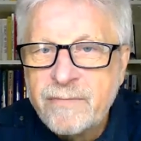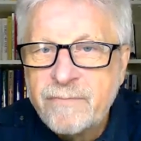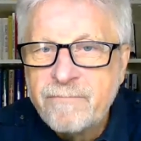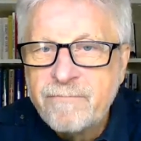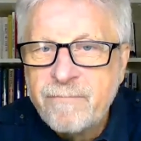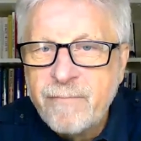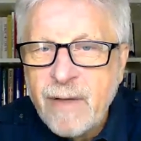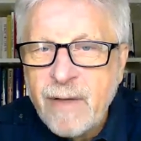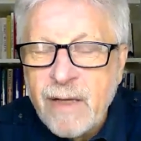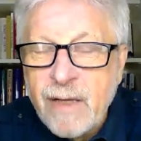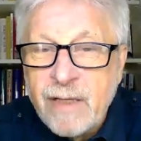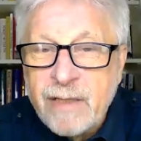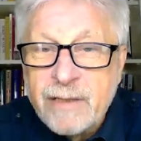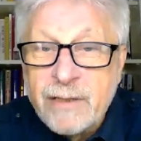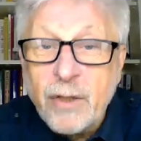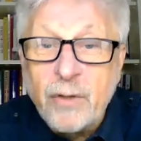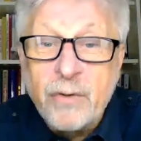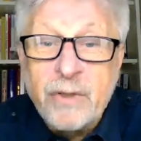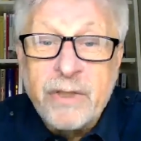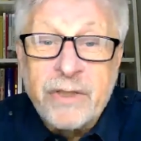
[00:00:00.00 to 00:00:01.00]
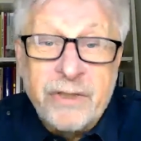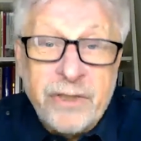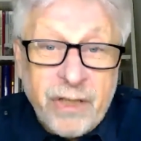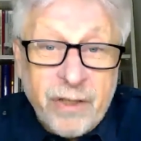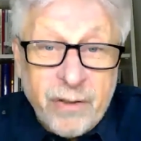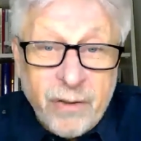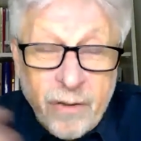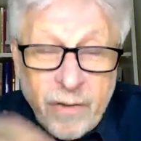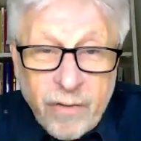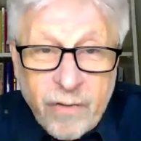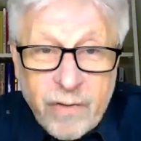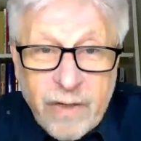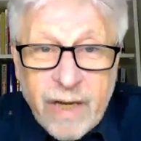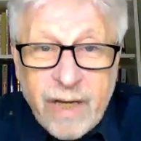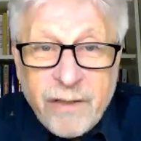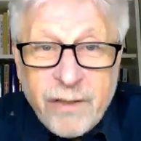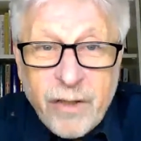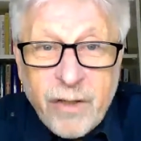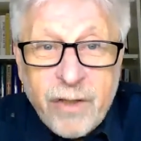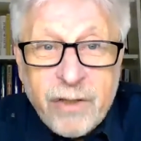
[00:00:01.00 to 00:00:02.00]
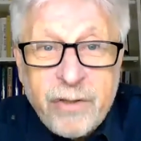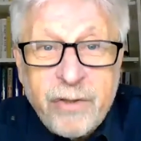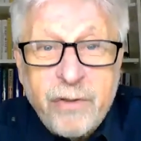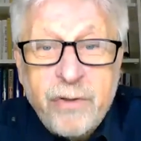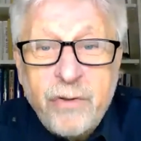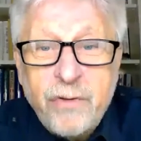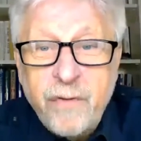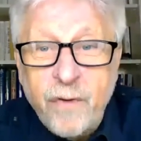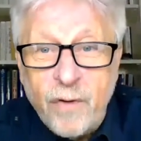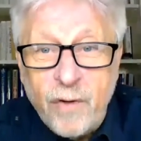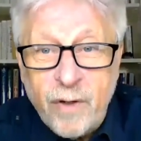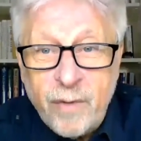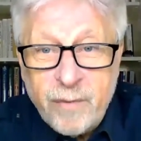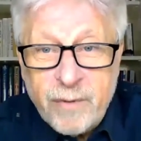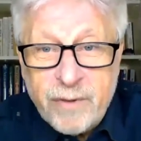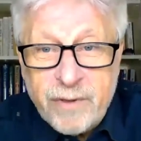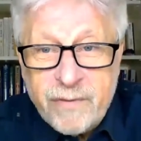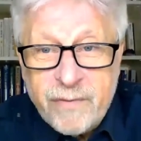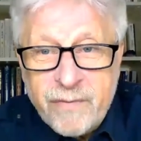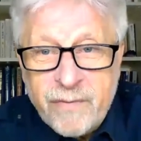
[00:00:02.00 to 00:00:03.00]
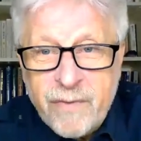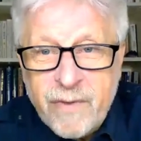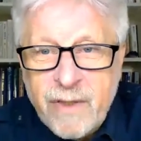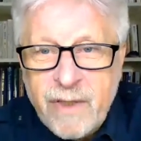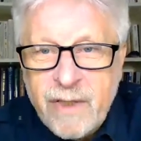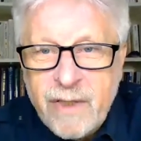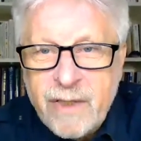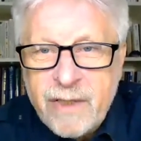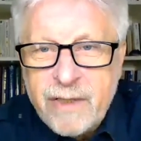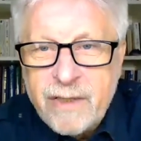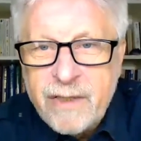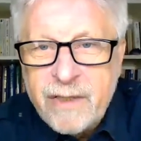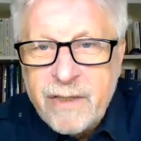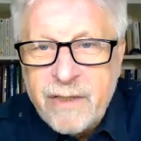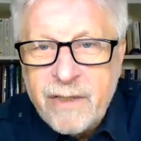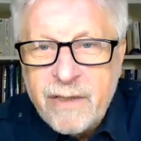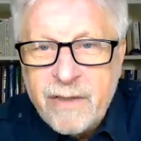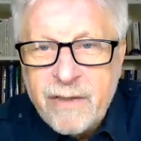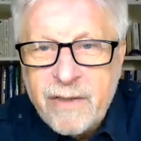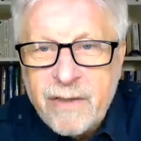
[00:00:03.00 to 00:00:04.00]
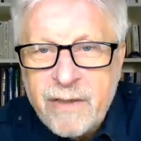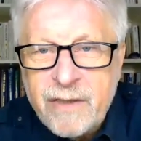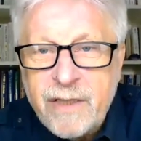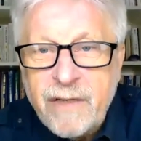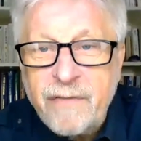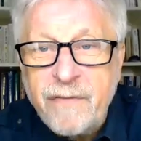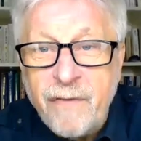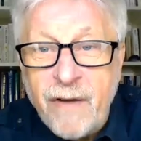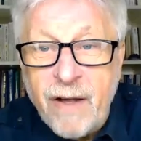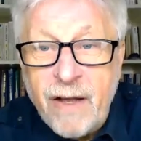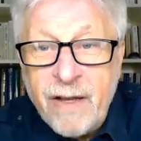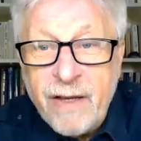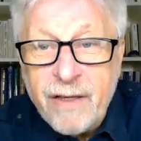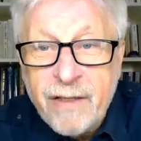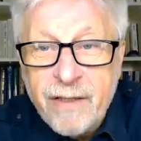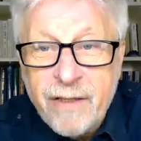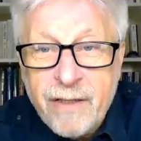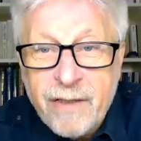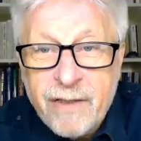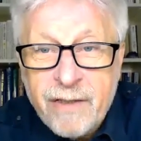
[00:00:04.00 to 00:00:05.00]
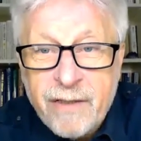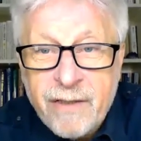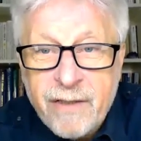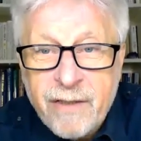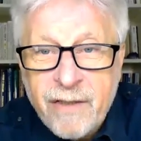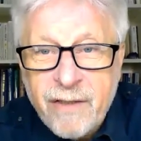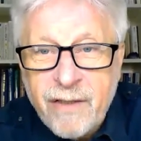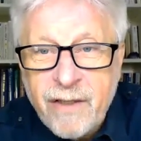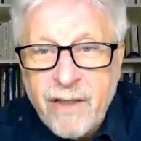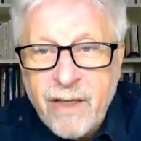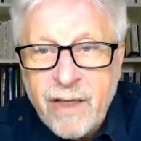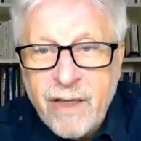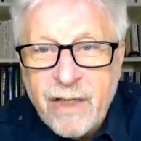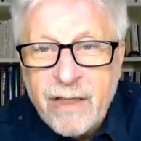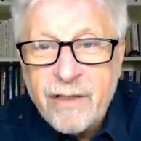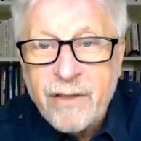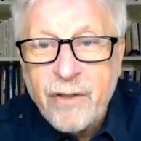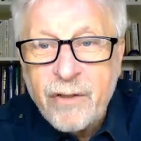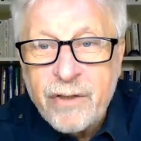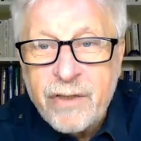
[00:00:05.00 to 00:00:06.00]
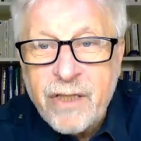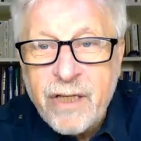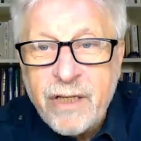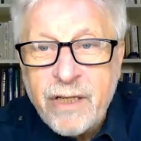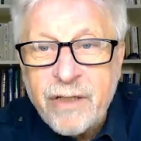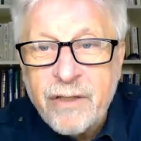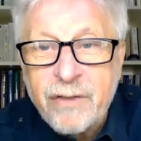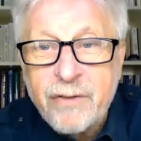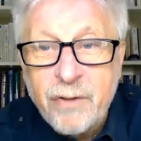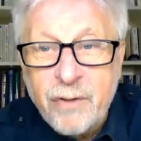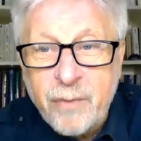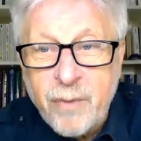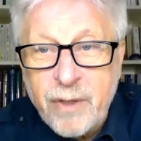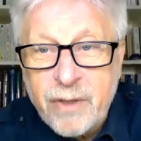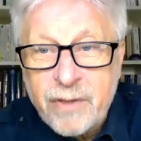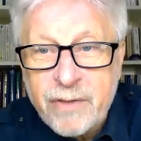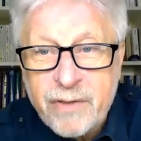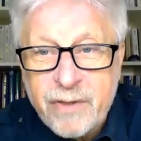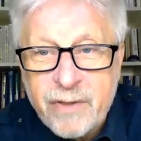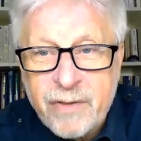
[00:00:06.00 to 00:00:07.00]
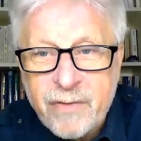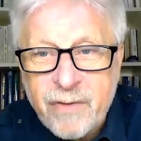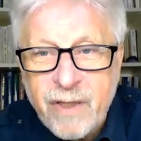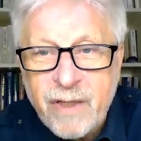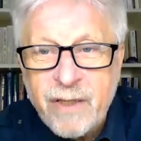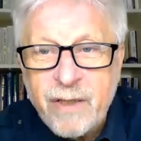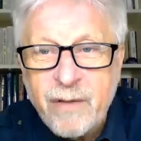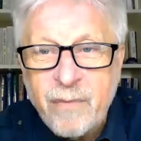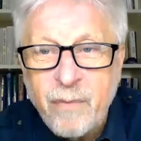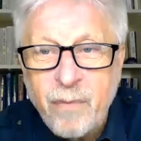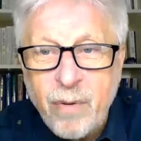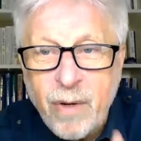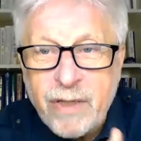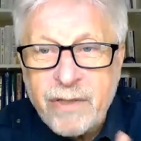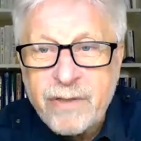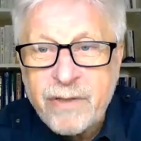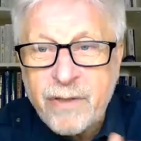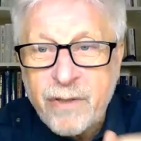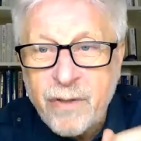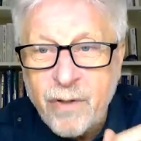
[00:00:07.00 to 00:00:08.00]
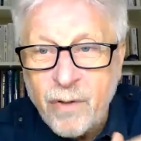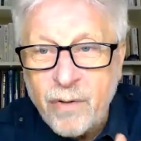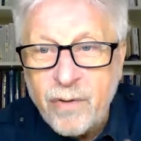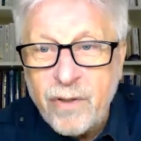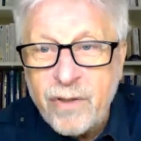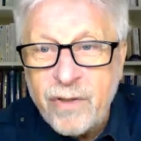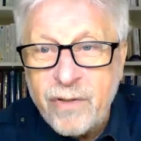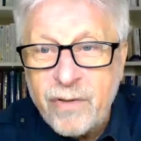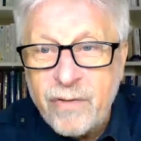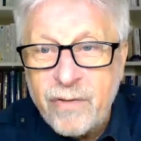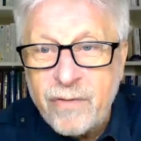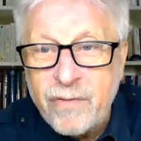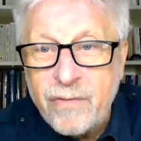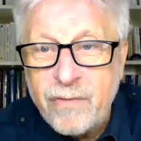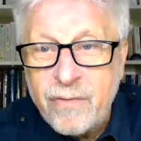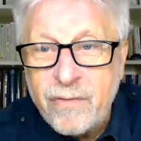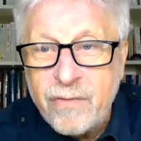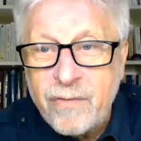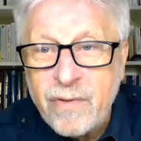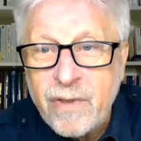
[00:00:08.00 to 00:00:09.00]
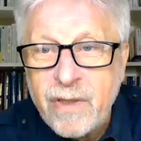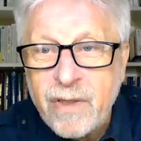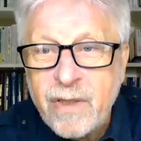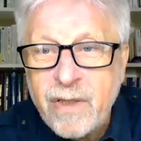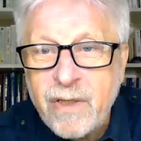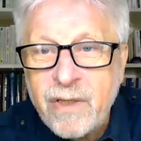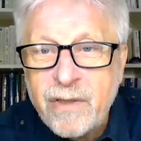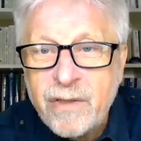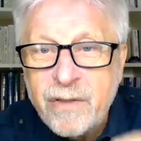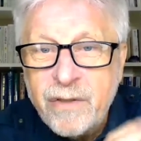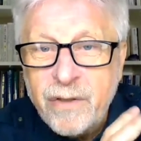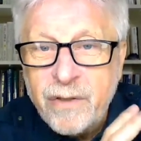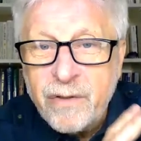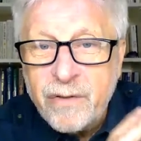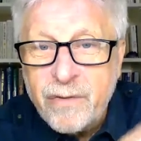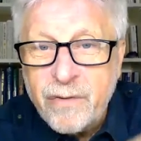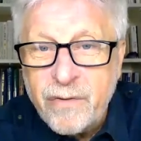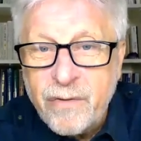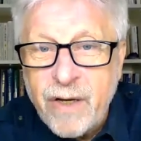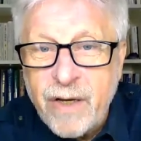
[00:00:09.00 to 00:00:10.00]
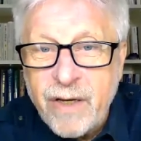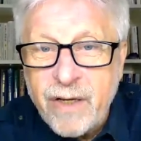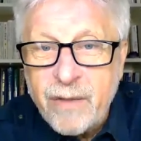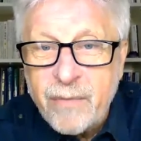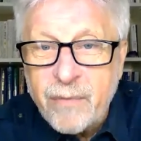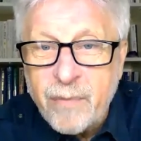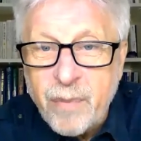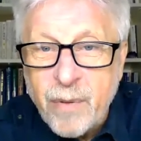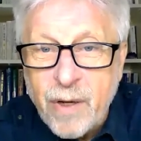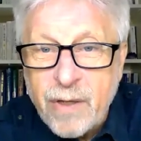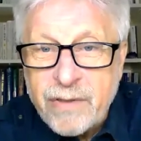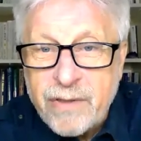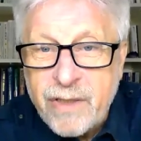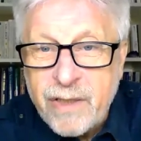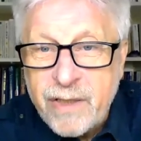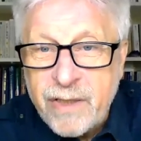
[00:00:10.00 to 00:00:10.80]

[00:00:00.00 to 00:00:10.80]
So, in general, cancer has two forms defined and contained tumors like breast, colon, uterine, prostate,